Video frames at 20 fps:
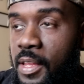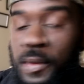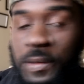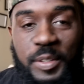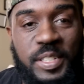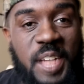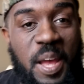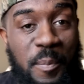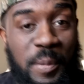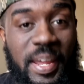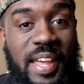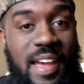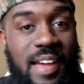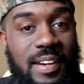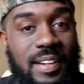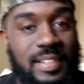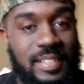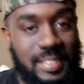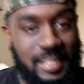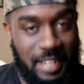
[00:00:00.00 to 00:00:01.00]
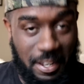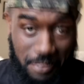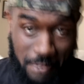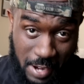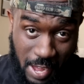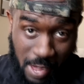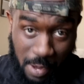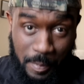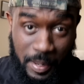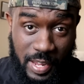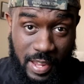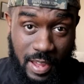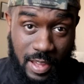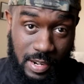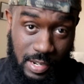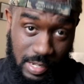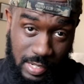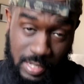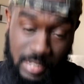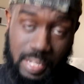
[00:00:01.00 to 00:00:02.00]
What's up, mechanics? If you're not a
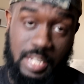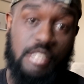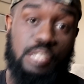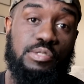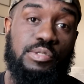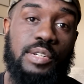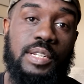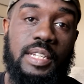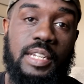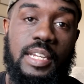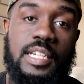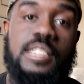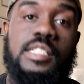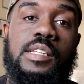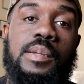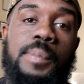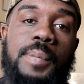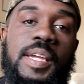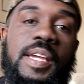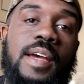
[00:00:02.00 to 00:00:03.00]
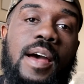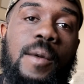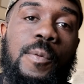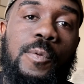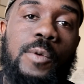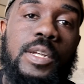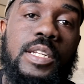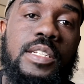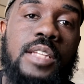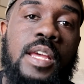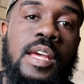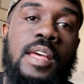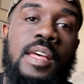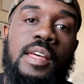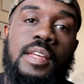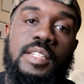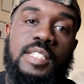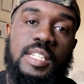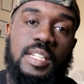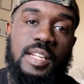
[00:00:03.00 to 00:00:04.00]
mechanic, it's really easy to become one
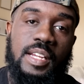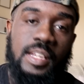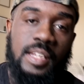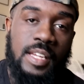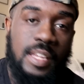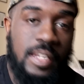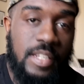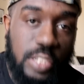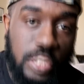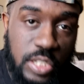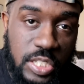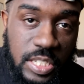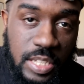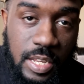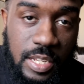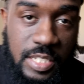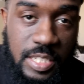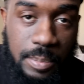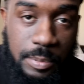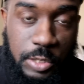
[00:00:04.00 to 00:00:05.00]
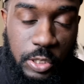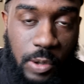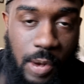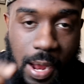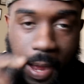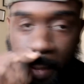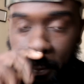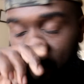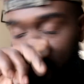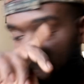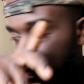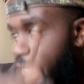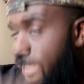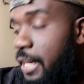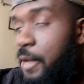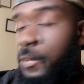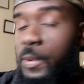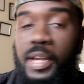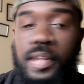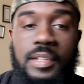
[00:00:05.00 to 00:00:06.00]
today. Just subscribe.
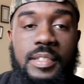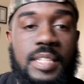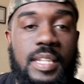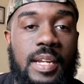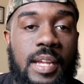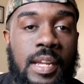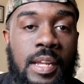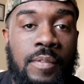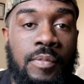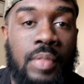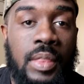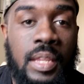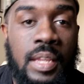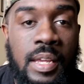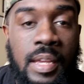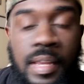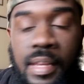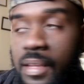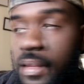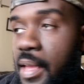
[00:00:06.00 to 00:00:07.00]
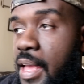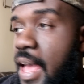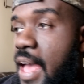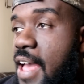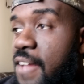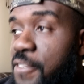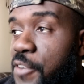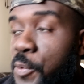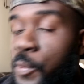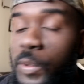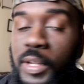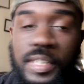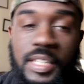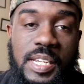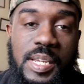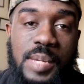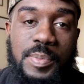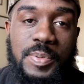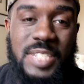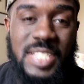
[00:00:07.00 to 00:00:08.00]
Anyway, today, everyone
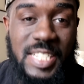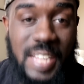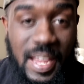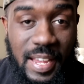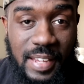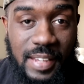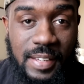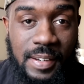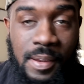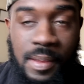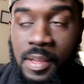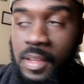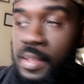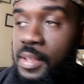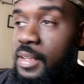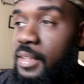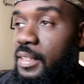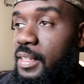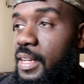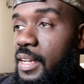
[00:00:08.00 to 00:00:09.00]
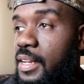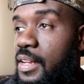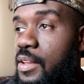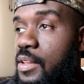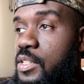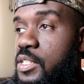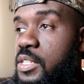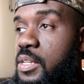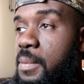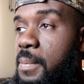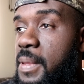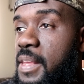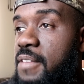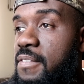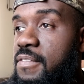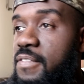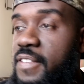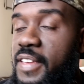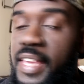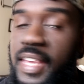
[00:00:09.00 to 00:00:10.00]
keeps saying that to be
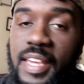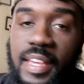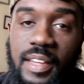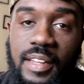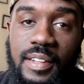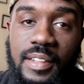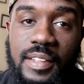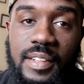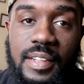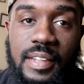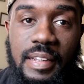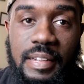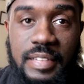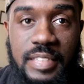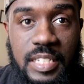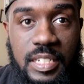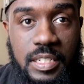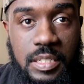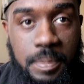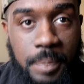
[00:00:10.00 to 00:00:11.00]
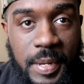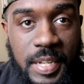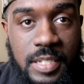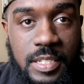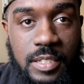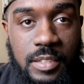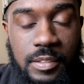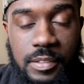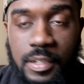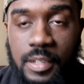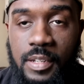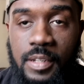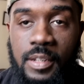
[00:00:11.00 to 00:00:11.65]
vegan, it's expensive.